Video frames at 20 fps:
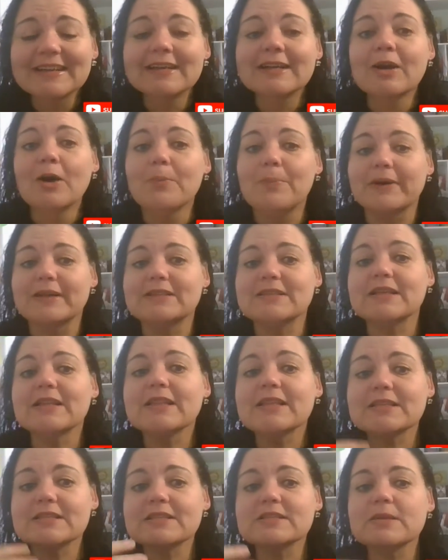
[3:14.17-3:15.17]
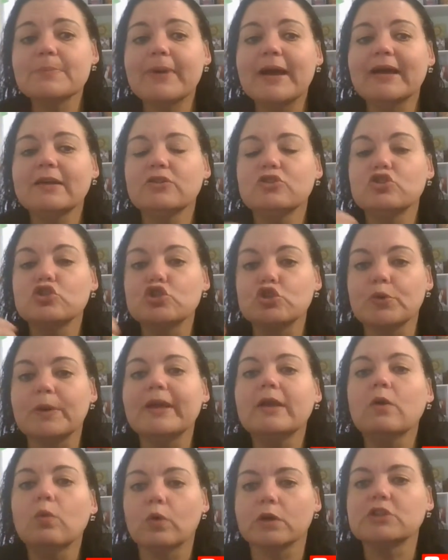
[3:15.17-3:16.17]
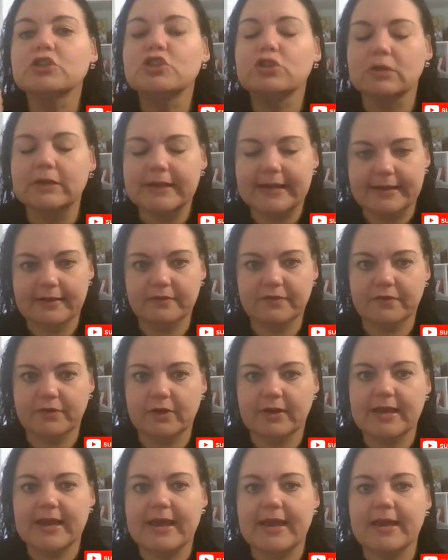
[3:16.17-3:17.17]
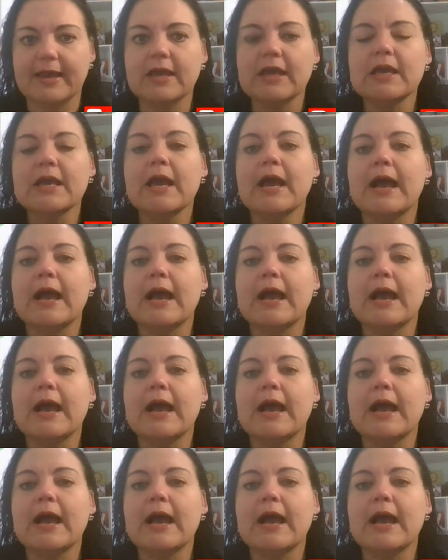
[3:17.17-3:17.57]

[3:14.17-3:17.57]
But this is about doing what you love, okay?